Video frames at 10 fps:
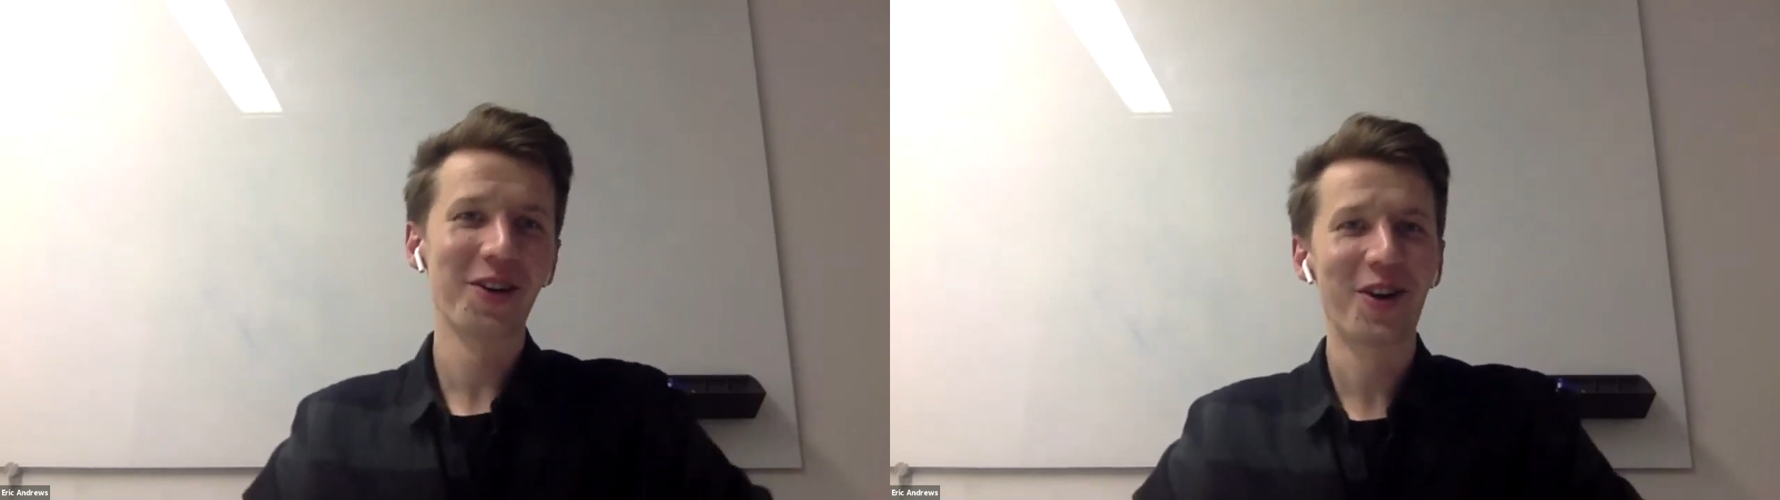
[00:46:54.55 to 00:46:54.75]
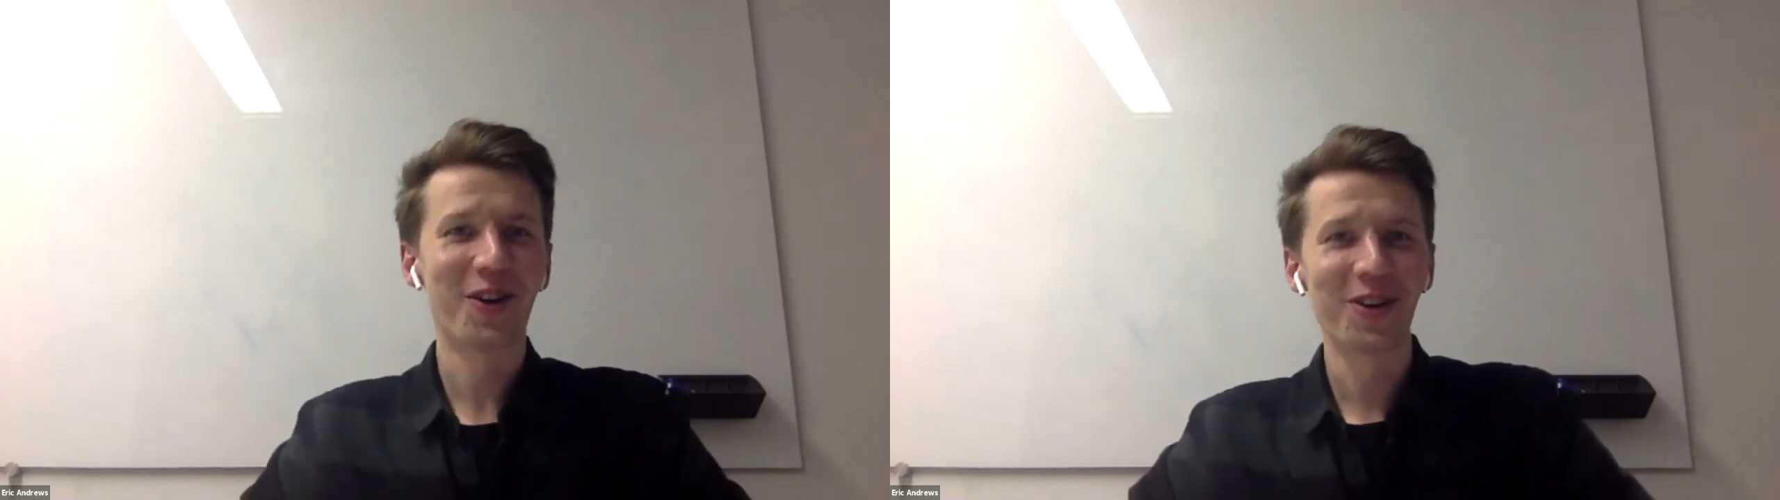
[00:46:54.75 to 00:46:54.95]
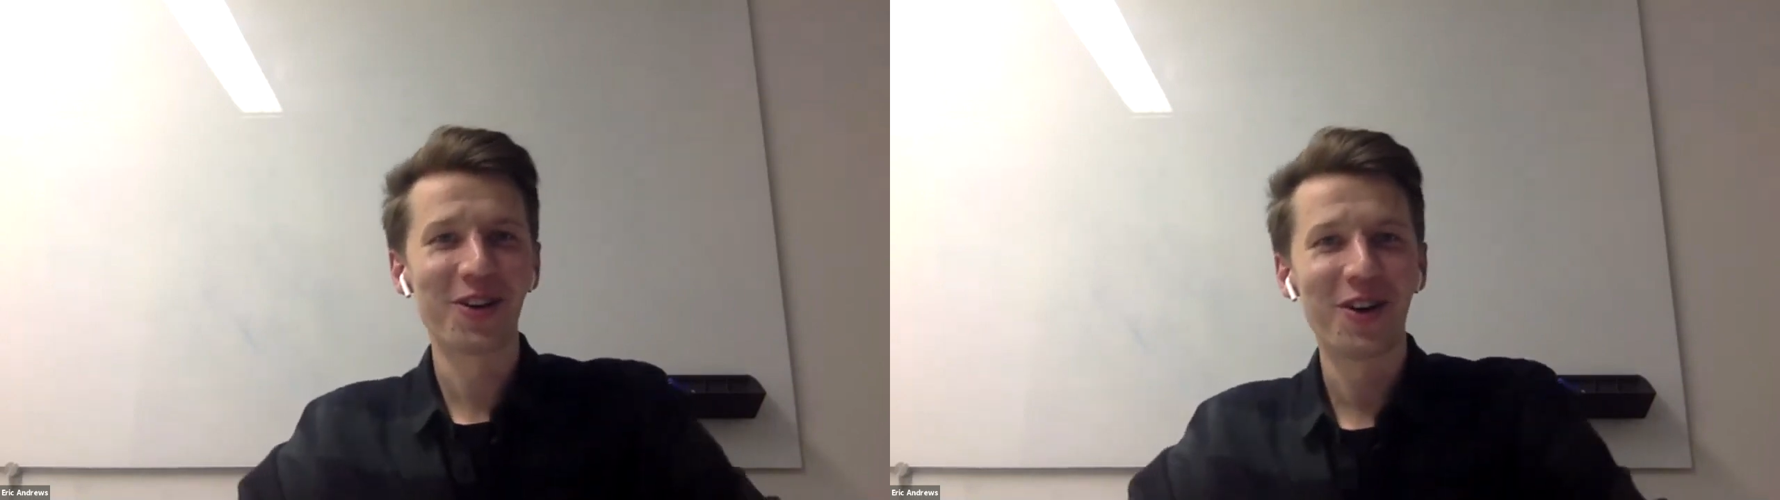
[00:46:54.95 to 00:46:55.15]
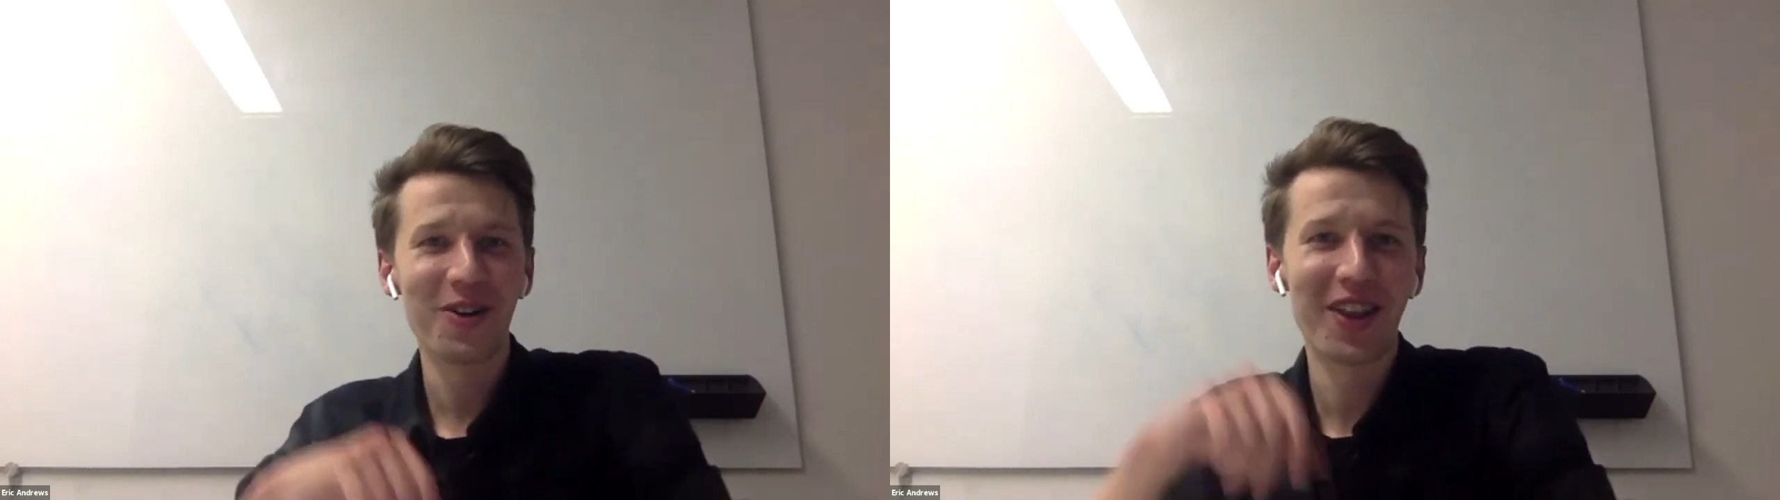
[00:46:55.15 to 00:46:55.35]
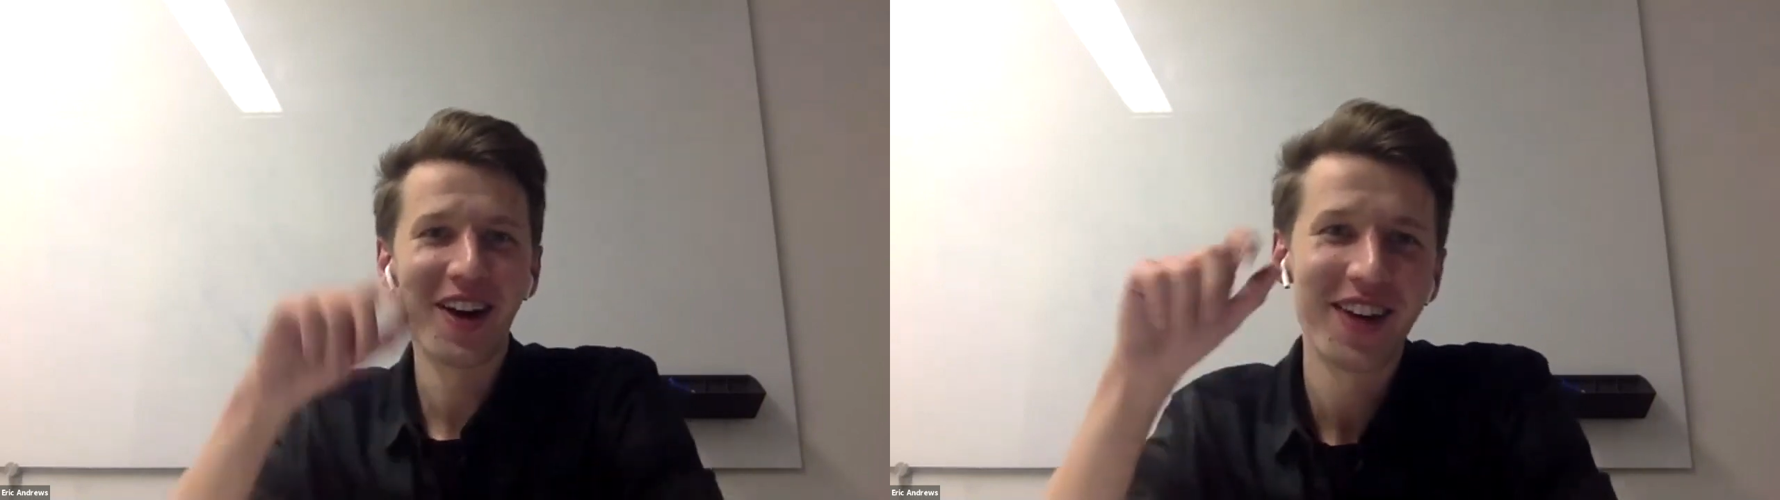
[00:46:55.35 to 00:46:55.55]
so you could
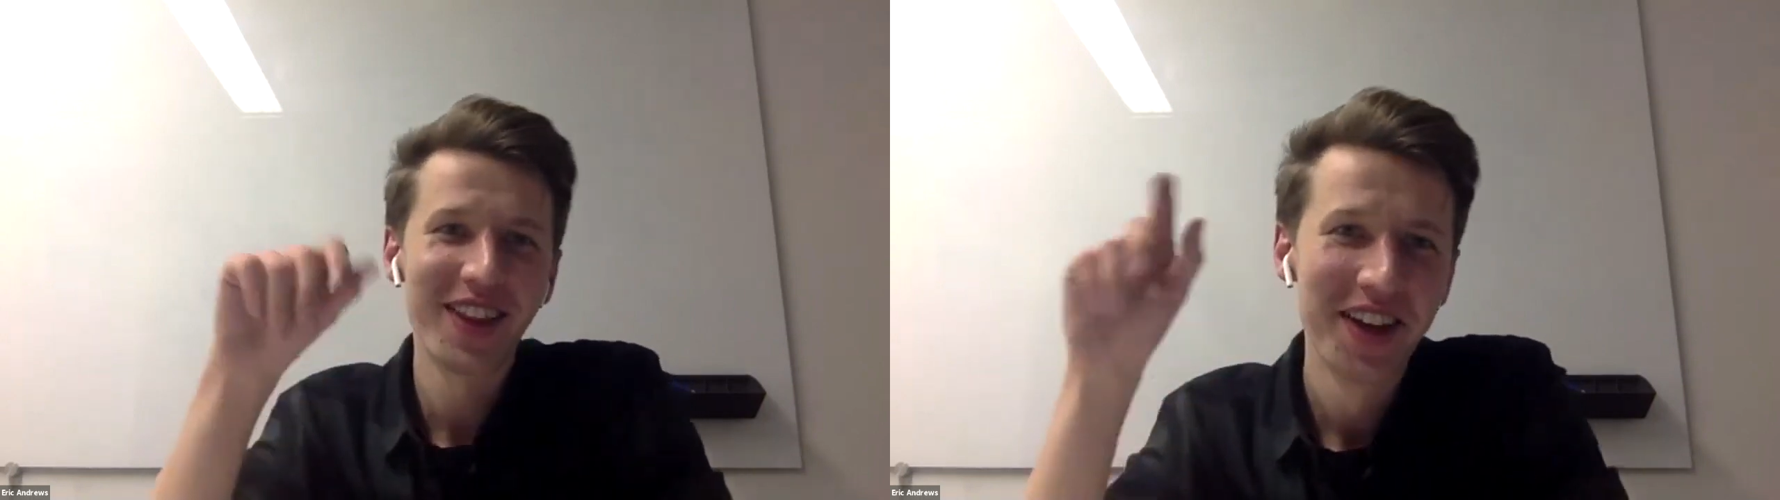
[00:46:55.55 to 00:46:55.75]
go there